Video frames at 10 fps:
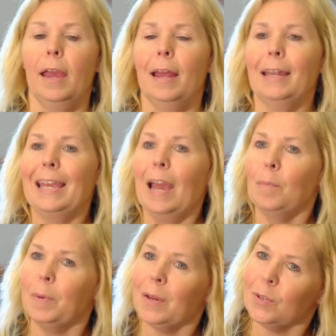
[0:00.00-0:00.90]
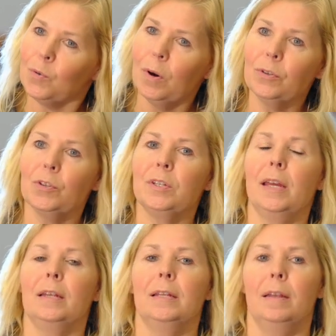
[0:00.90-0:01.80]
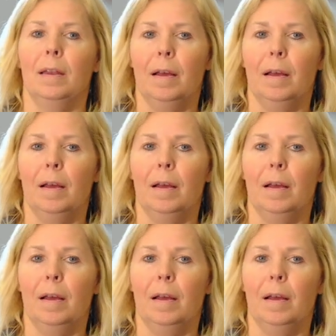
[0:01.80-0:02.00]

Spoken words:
And again, because you understand it.